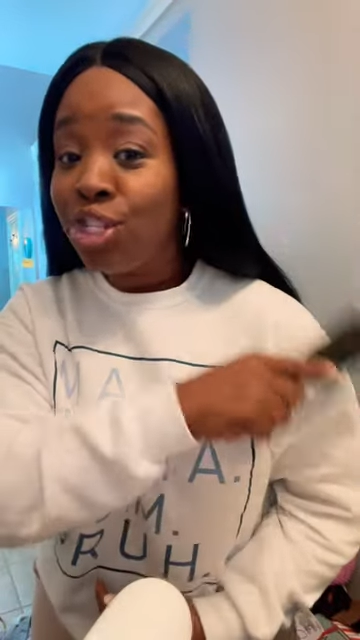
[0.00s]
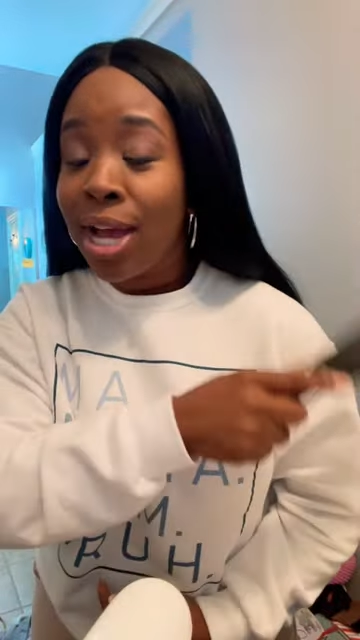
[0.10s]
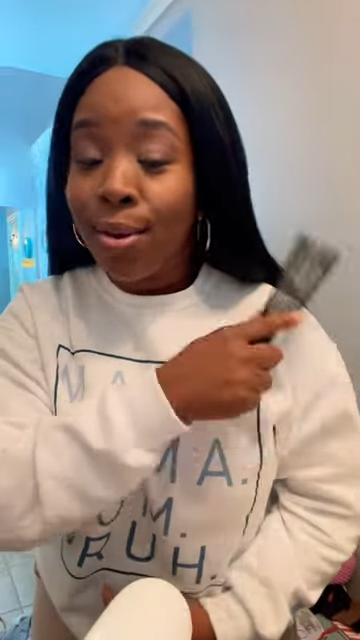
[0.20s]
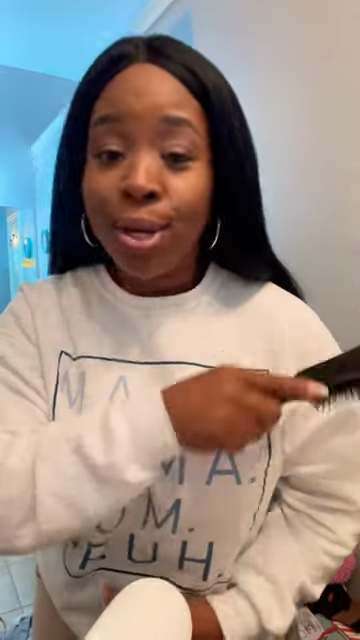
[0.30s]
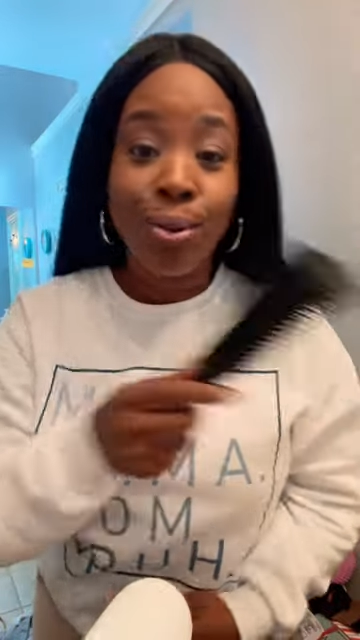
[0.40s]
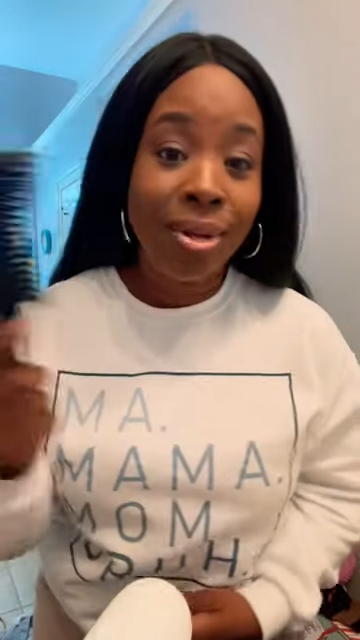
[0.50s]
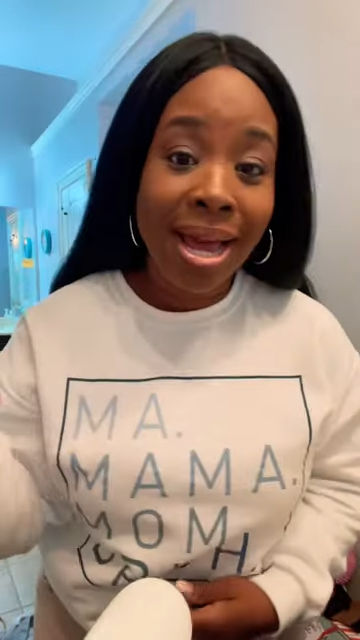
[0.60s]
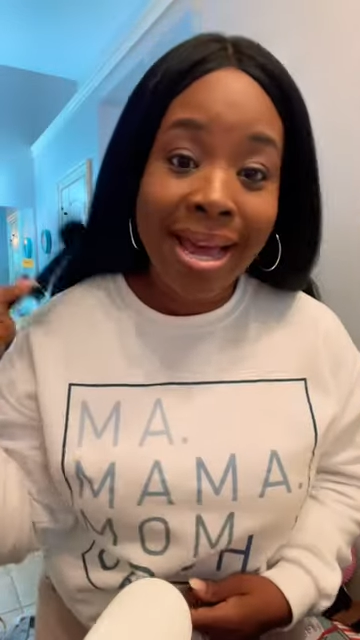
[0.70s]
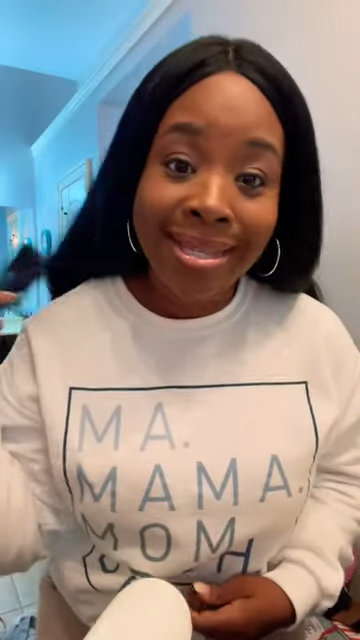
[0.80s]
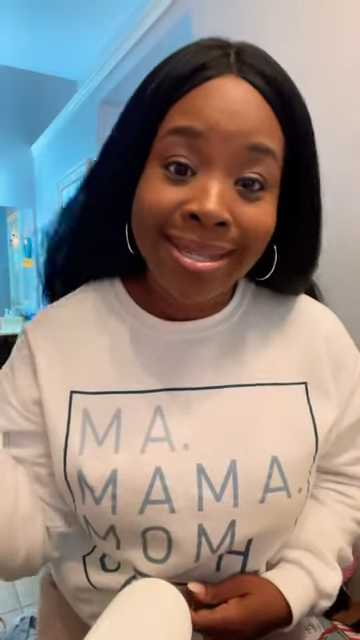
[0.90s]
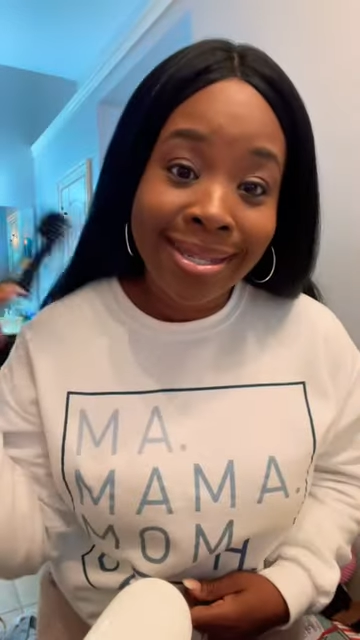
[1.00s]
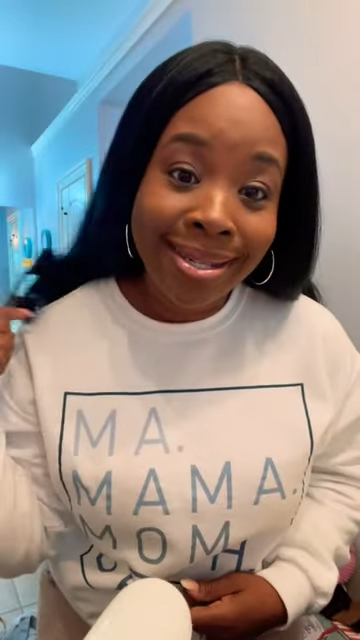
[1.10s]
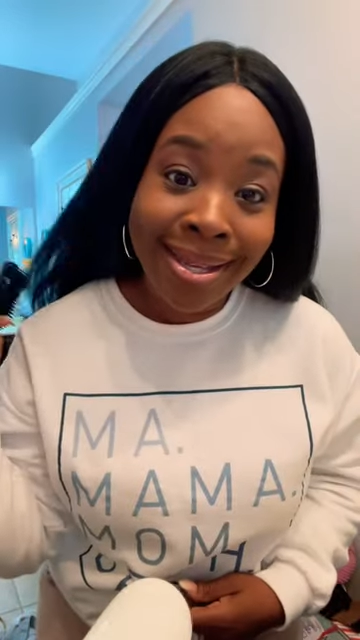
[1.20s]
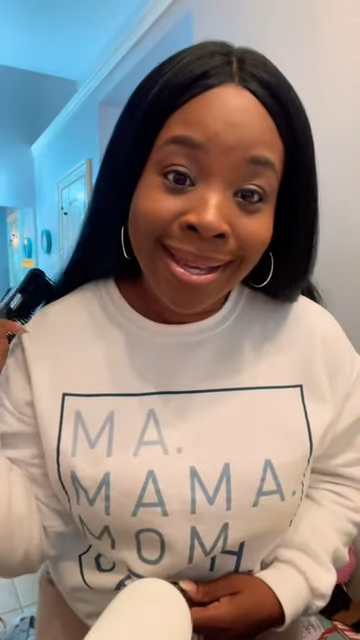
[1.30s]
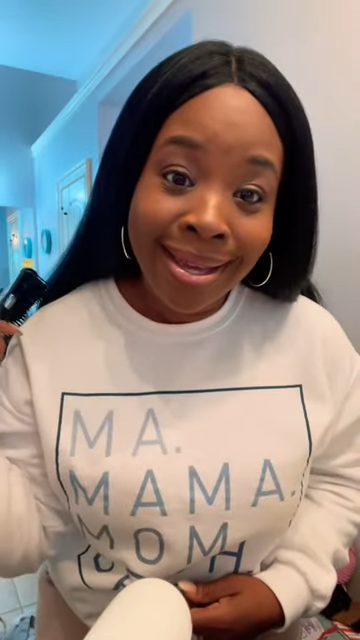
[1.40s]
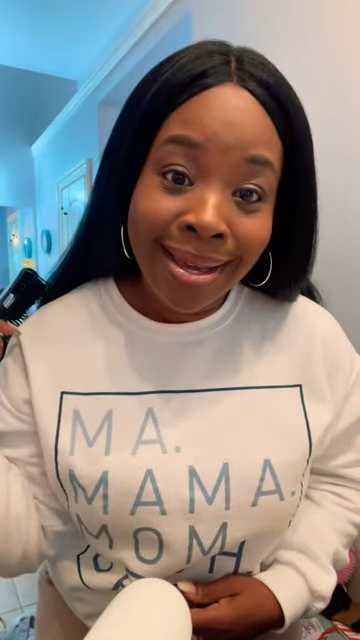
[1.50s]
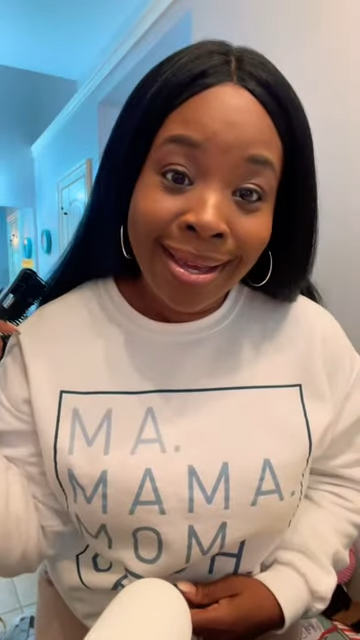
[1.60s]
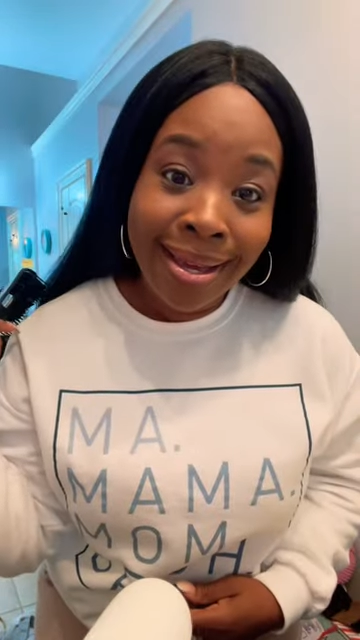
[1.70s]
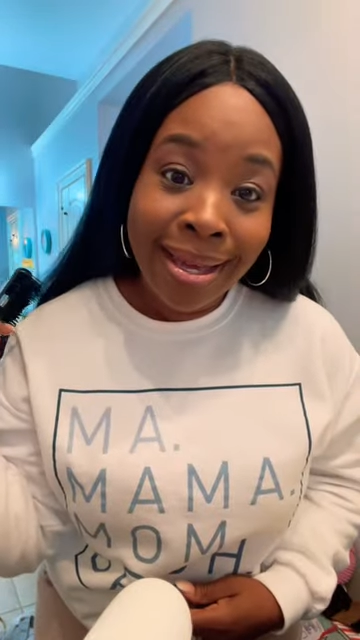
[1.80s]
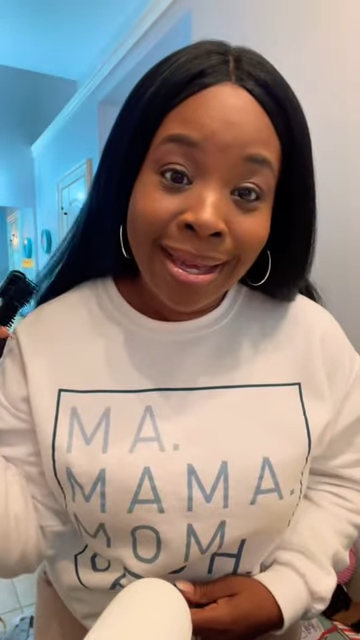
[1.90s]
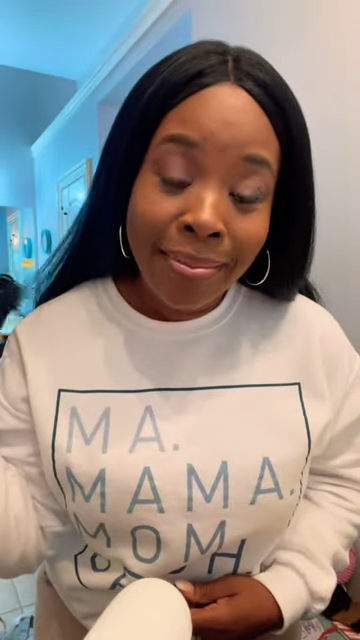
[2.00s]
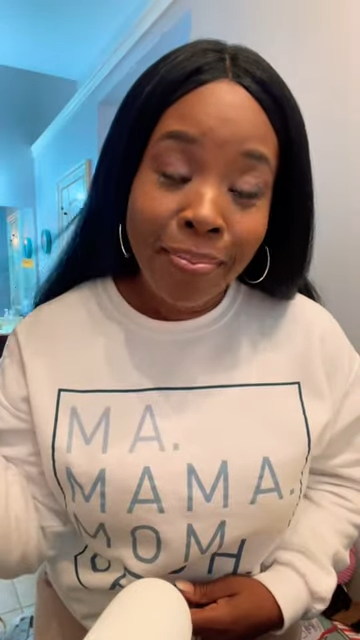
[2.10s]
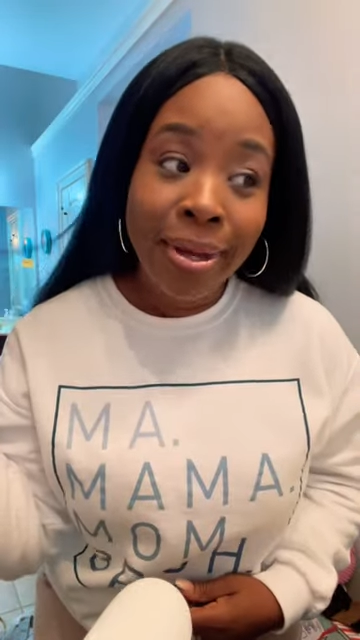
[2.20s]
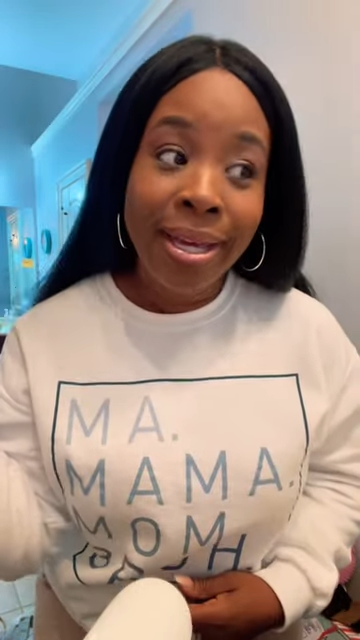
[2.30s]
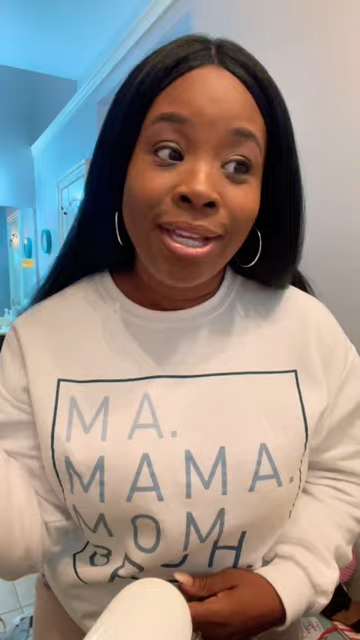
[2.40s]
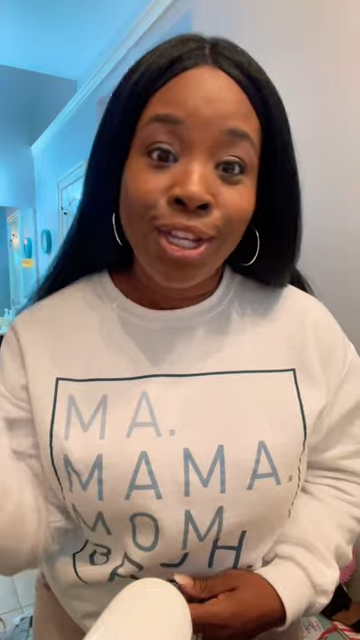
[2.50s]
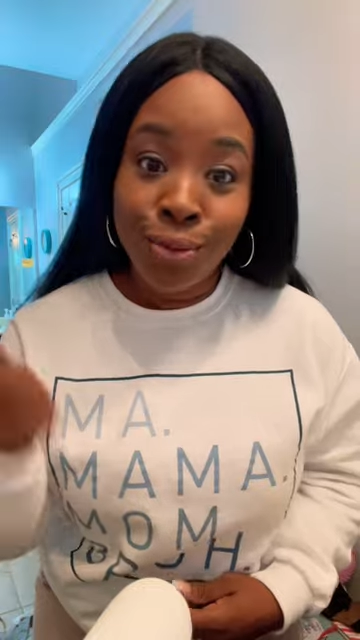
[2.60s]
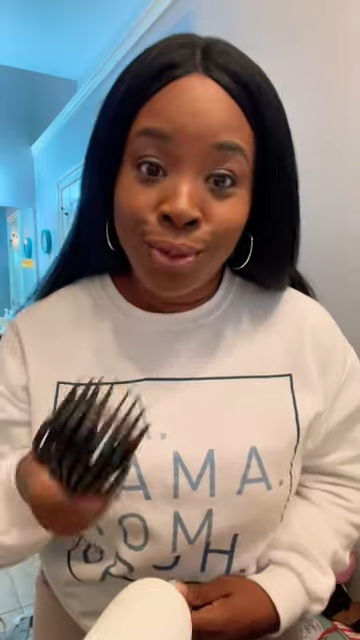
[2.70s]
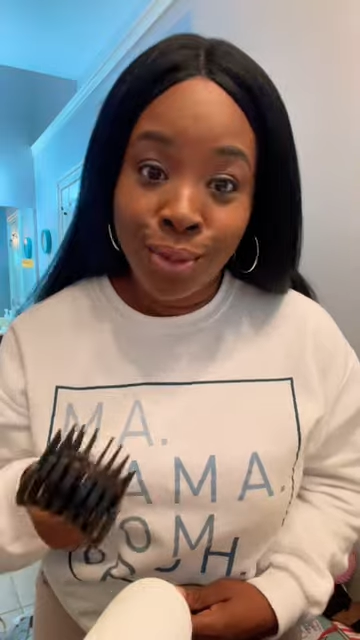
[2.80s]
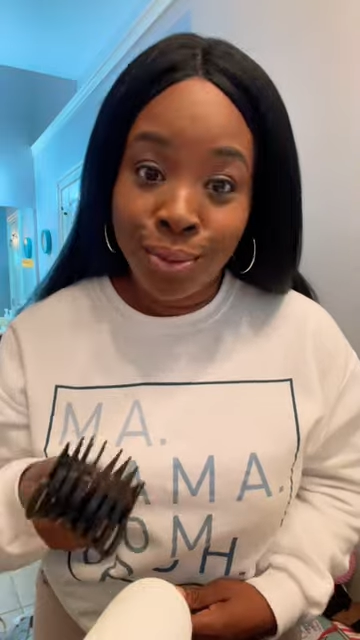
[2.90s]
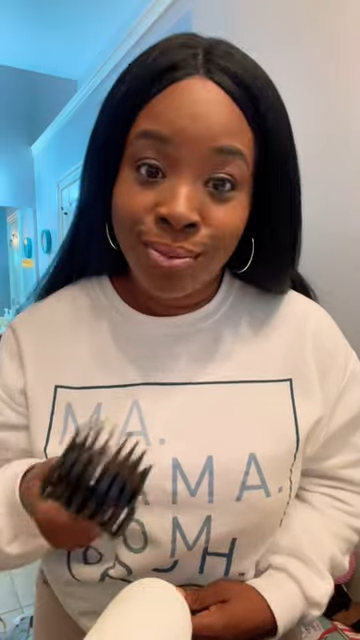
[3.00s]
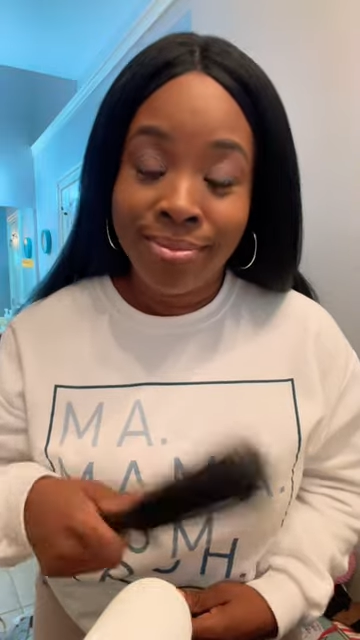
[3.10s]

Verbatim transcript: out your knots, but you do.